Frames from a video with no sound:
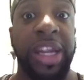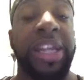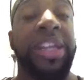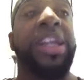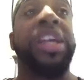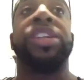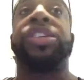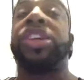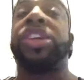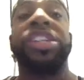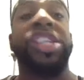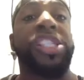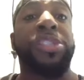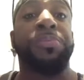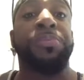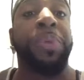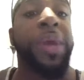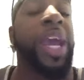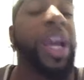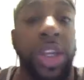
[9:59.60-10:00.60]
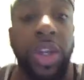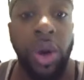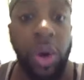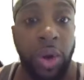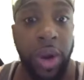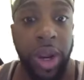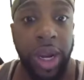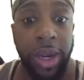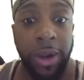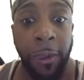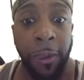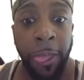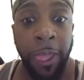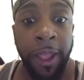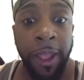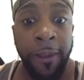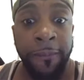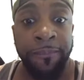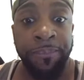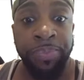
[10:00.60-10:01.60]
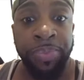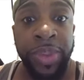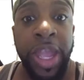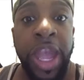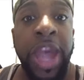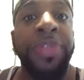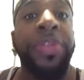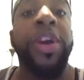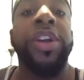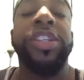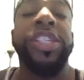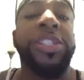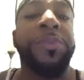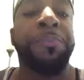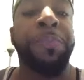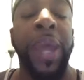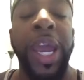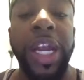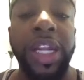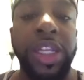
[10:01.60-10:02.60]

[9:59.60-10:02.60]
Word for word: They're just picked on. They're just picked